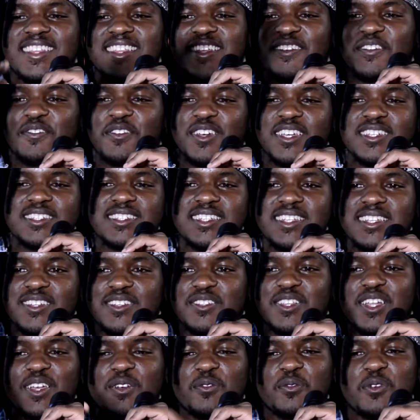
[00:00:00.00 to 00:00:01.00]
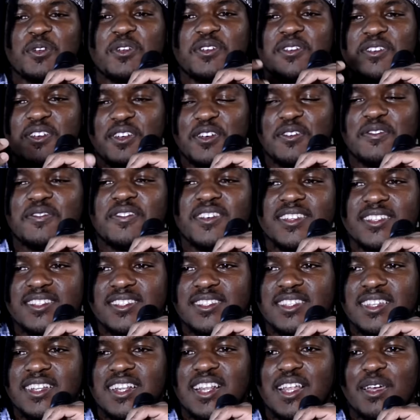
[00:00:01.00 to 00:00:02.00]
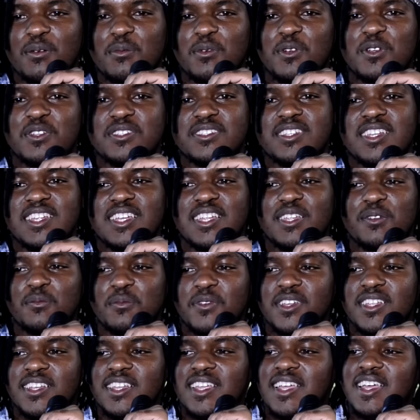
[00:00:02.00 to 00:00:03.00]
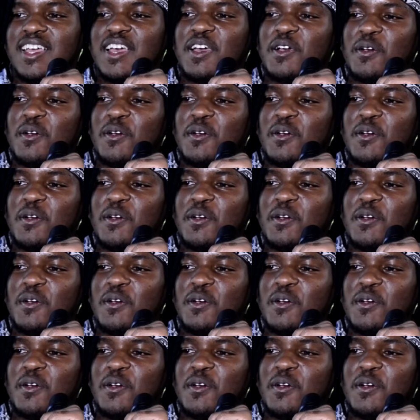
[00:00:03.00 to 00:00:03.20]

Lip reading: Eventually, like we convinced the club owner to let him in,